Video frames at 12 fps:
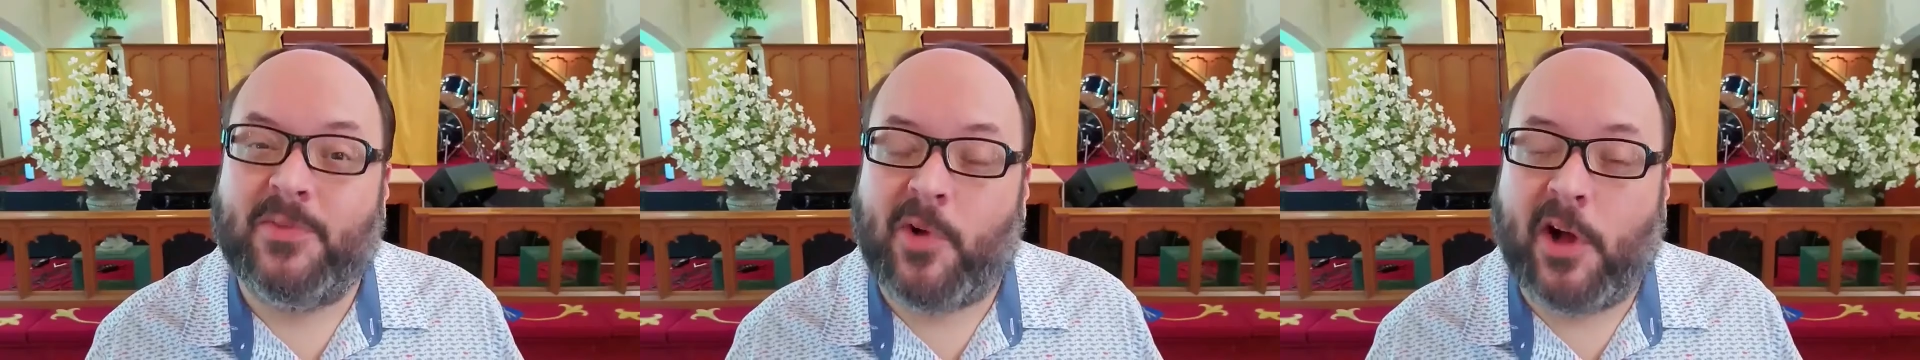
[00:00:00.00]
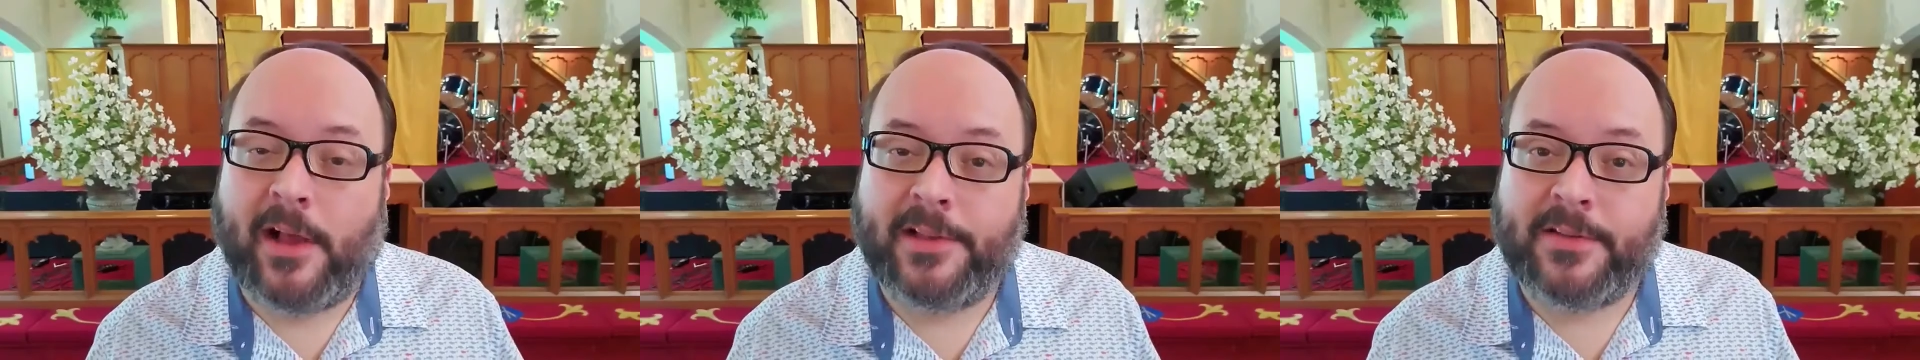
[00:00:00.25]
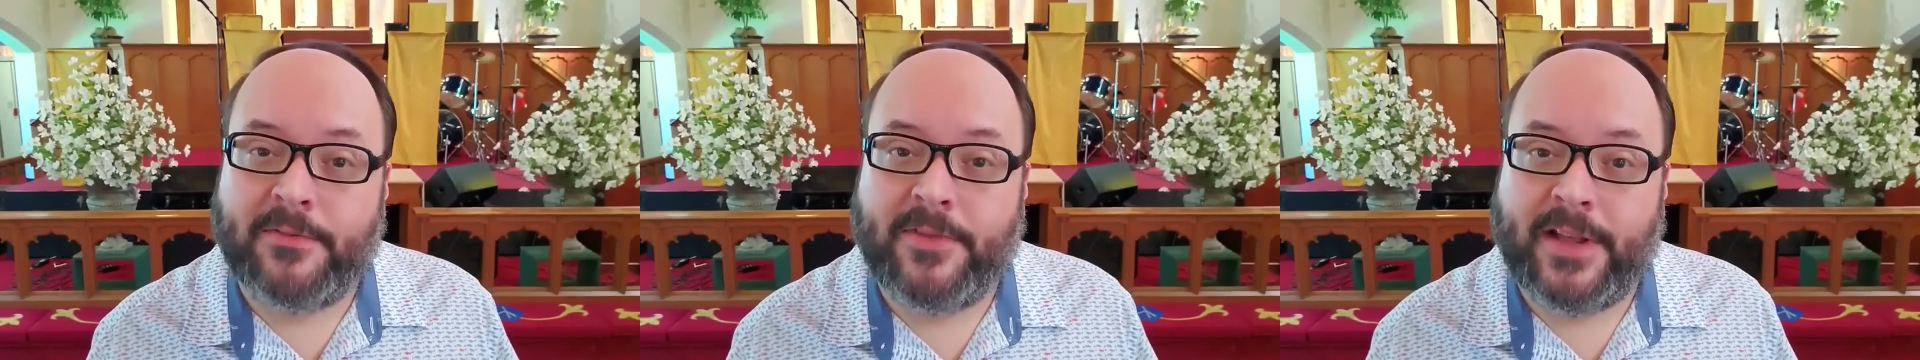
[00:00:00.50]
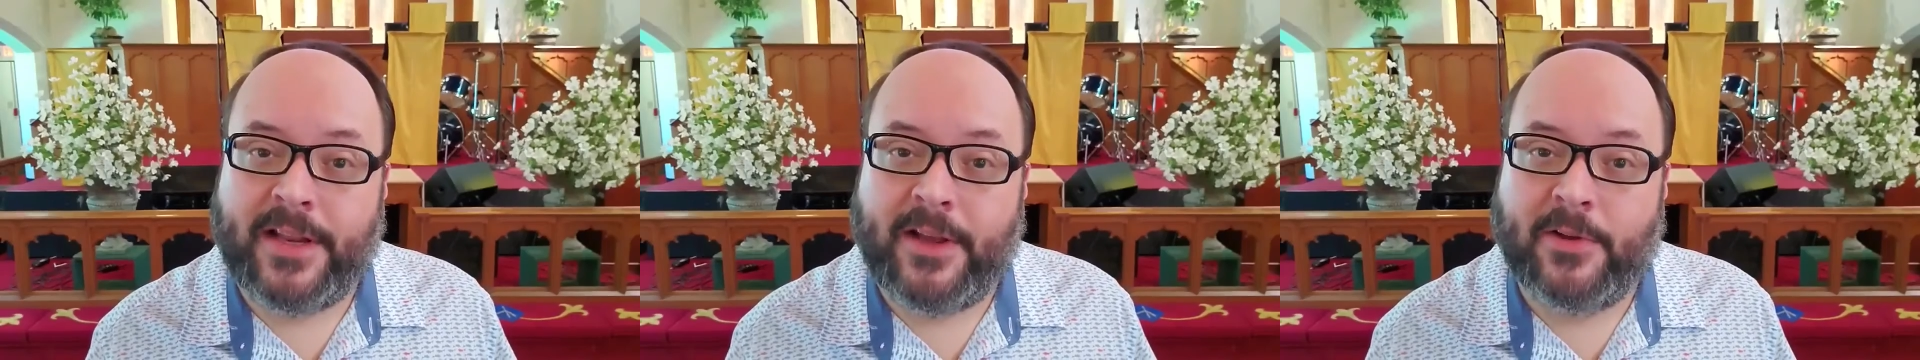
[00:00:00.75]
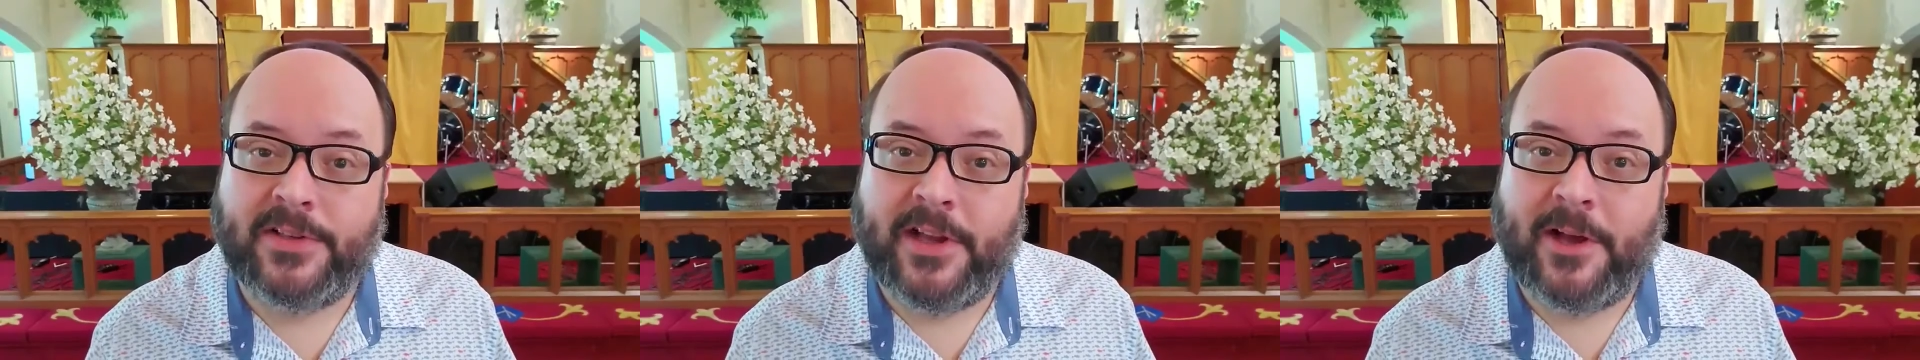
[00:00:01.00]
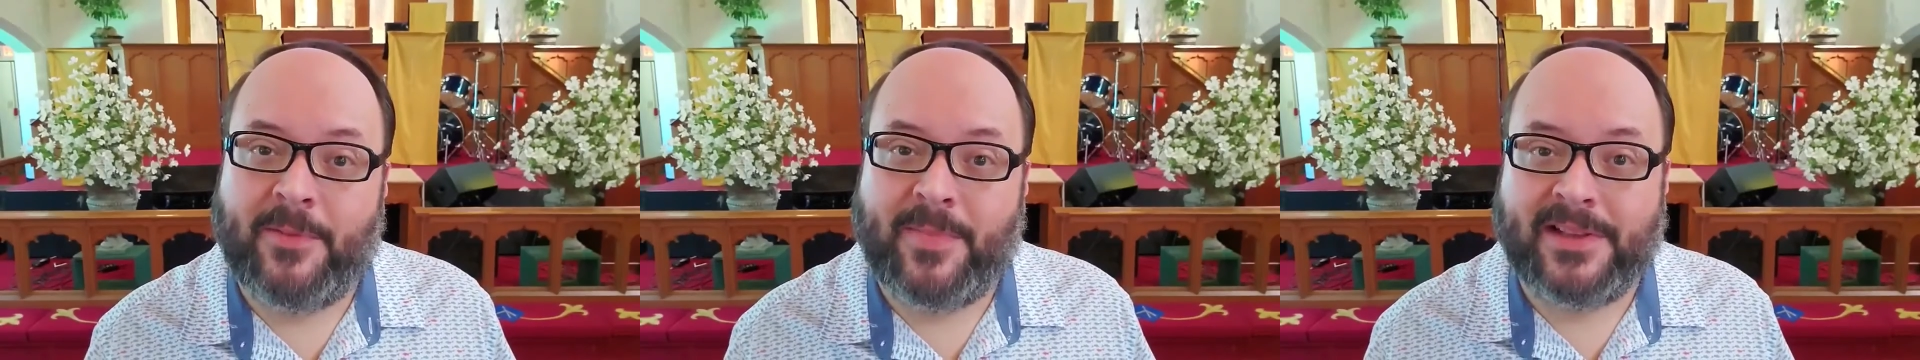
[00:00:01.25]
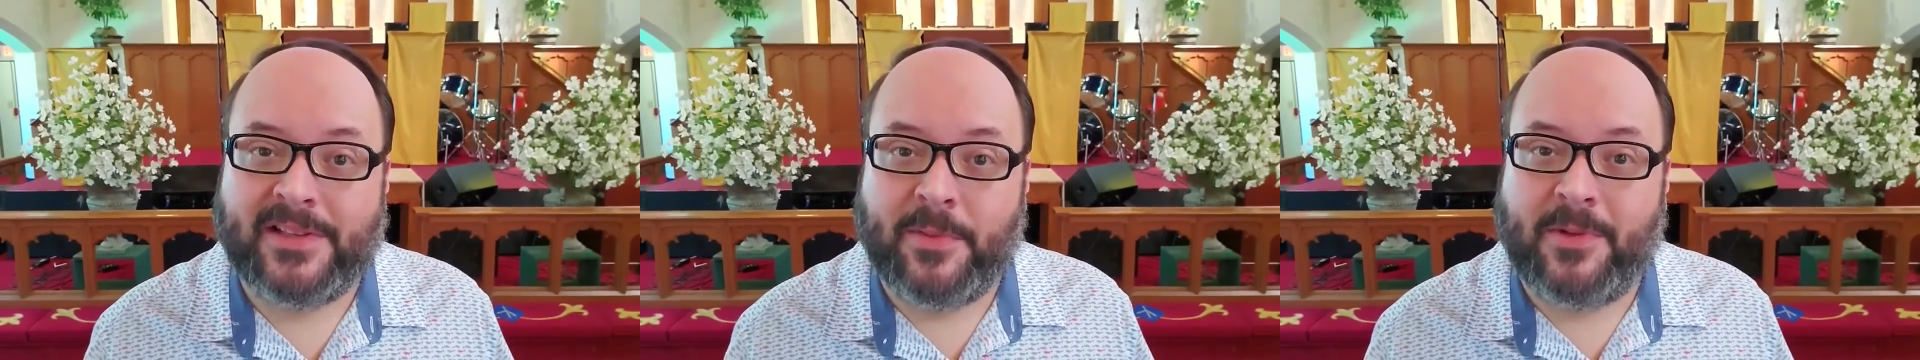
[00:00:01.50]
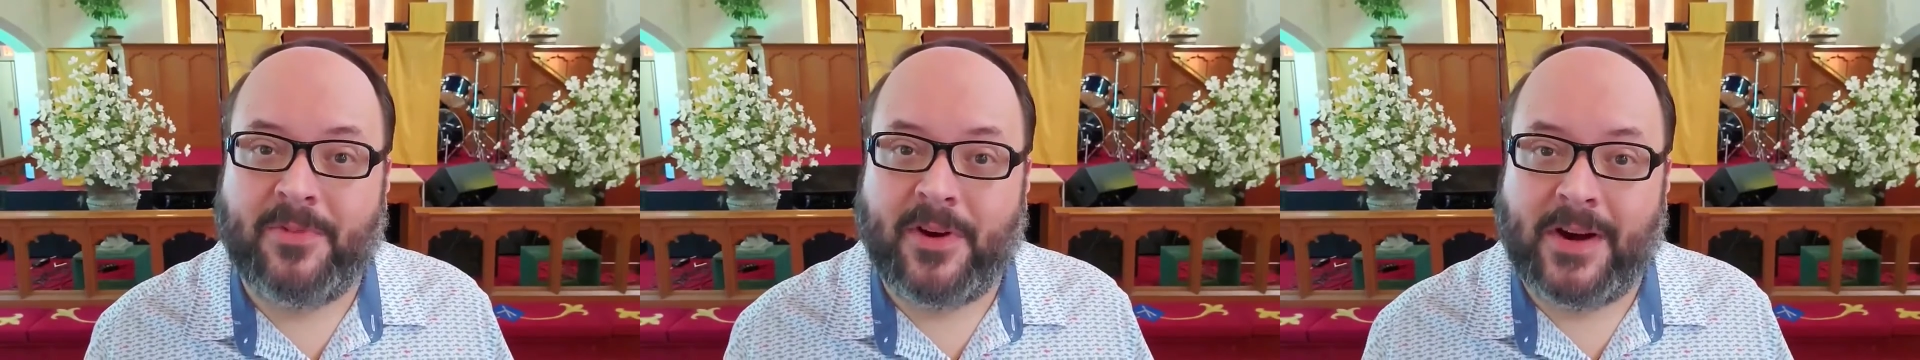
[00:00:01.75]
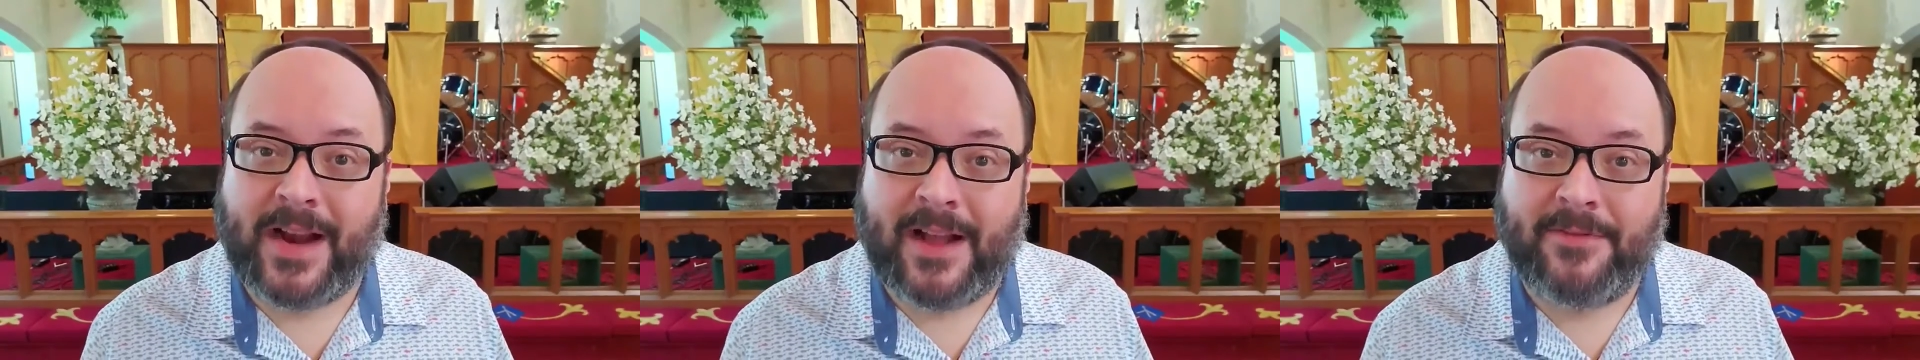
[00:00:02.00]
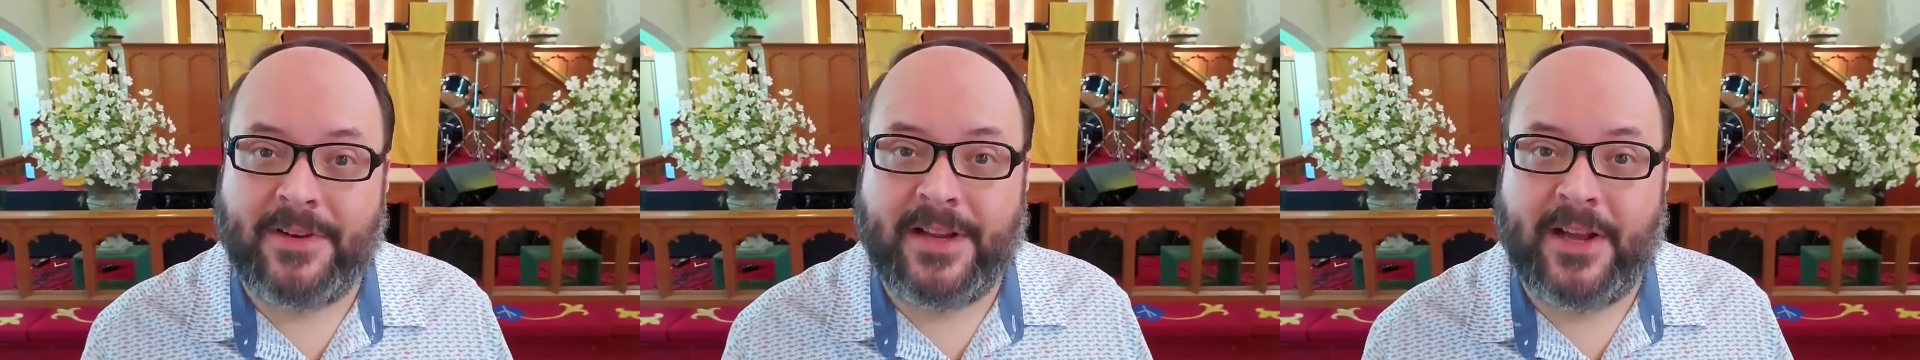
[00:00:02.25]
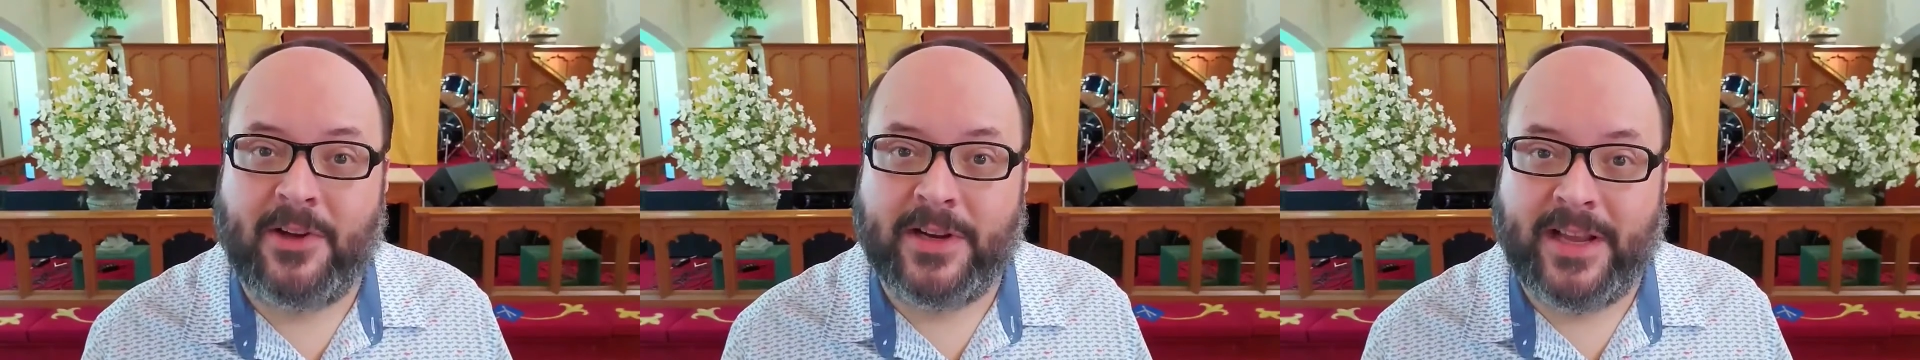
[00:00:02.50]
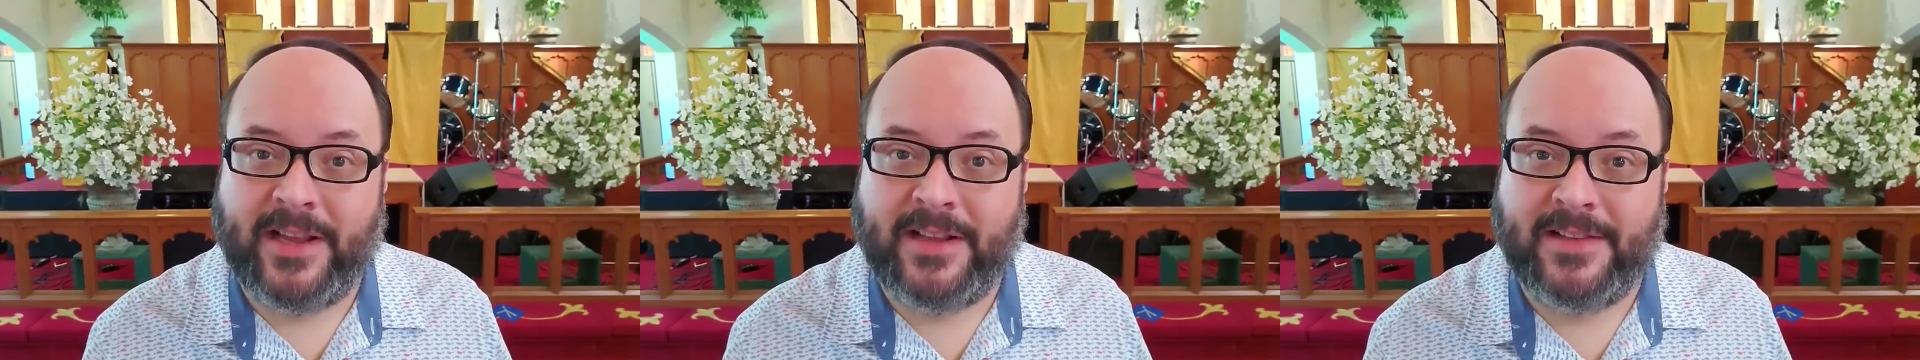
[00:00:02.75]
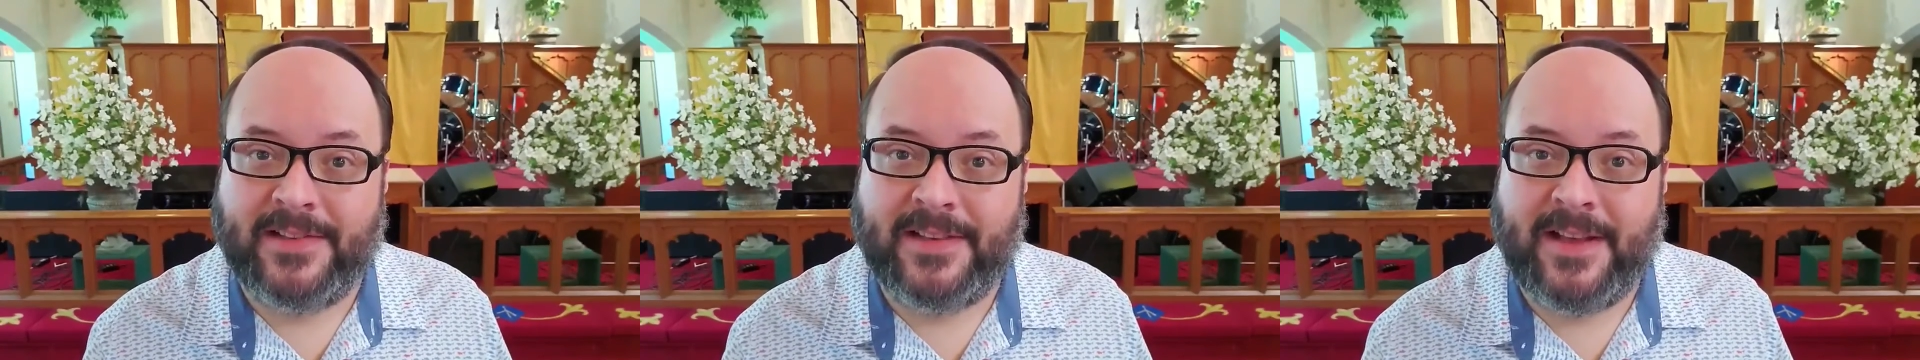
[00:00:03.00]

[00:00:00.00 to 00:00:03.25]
awesome videos done by some of our Avondale kids.